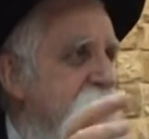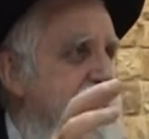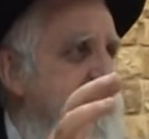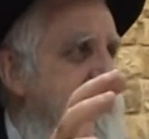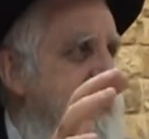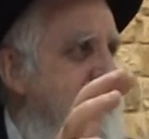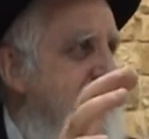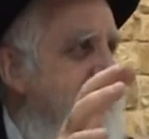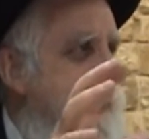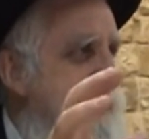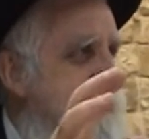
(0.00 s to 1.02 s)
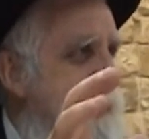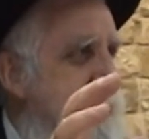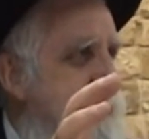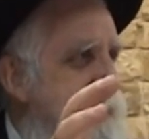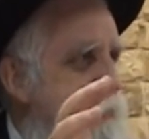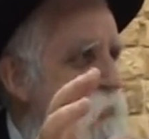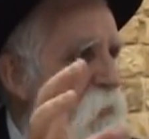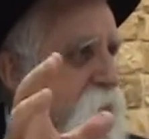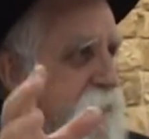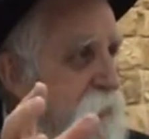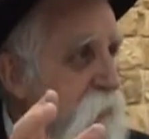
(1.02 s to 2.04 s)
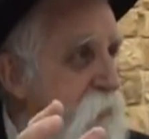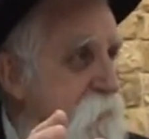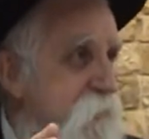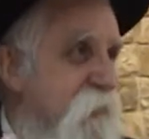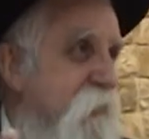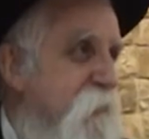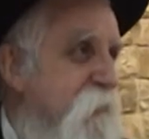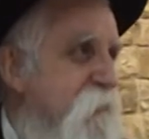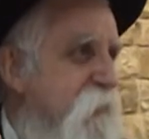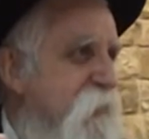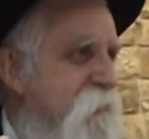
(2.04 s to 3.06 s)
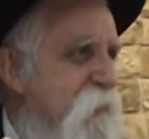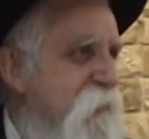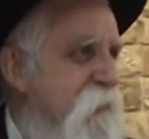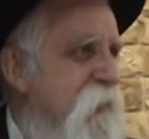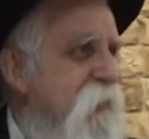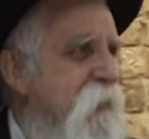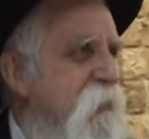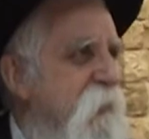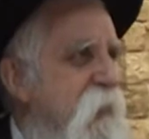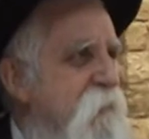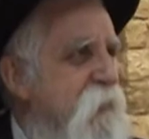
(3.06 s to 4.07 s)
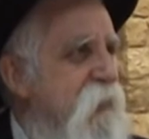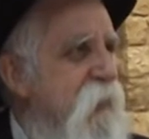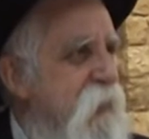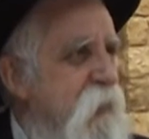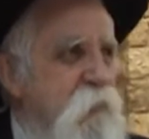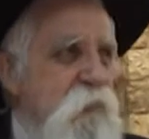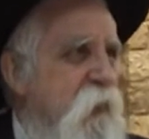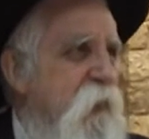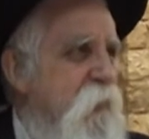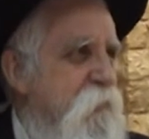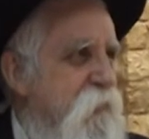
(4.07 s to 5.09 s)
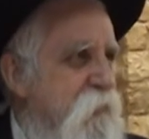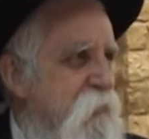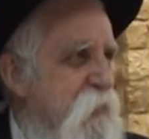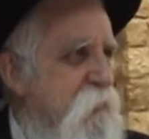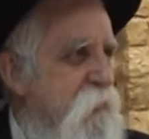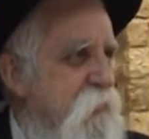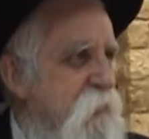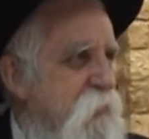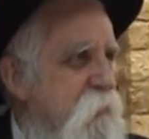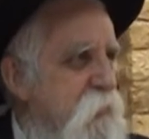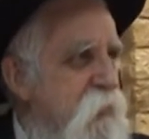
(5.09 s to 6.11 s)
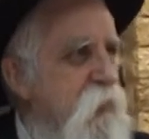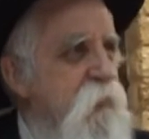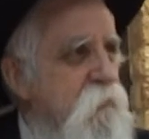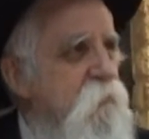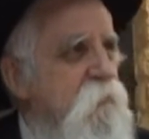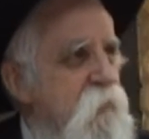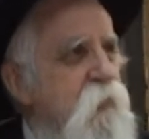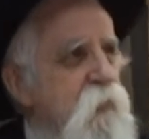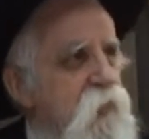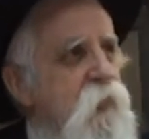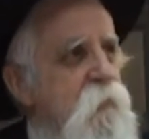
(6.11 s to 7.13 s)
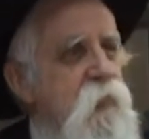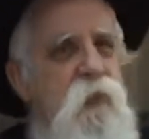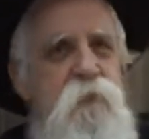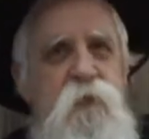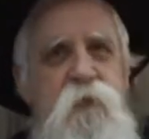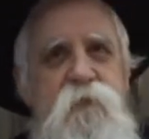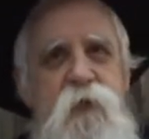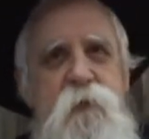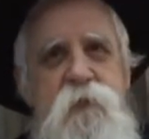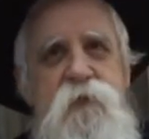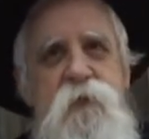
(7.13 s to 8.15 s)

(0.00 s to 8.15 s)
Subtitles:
They began to understand that the Charedim was somebody very special. After that, he couldn't hide himself anymore, and he became very famous.